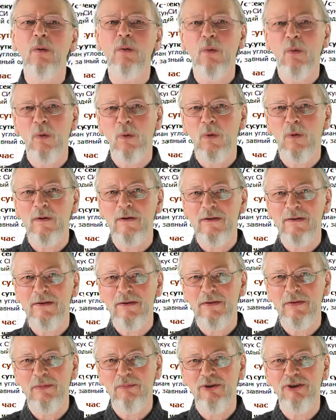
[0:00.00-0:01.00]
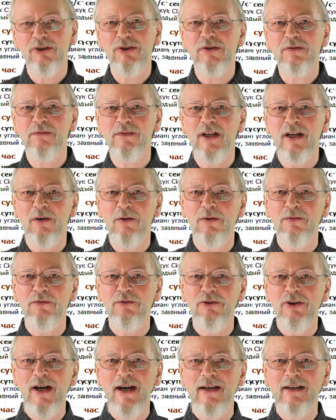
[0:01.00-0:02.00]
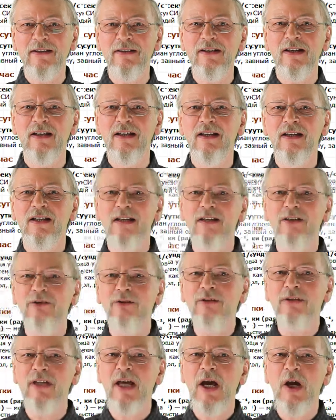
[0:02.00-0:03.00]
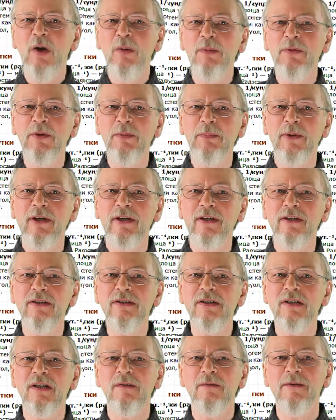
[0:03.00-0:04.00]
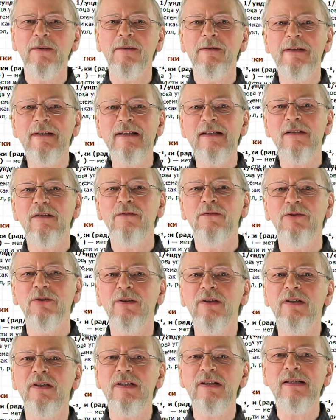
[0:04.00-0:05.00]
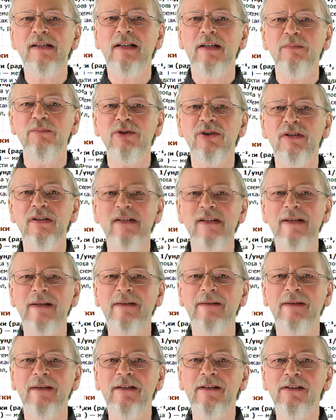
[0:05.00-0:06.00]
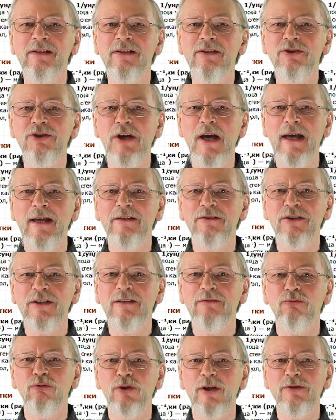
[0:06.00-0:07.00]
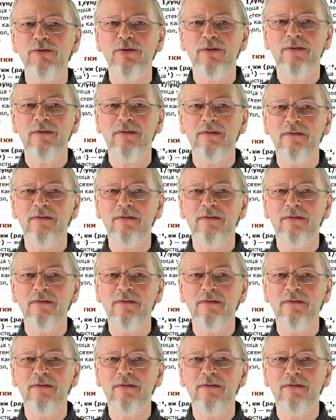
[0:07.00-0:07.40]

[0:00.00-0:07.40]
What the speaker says: or click the British flag on the right, you can open the page with a list of unit descriptions in English and in Russian.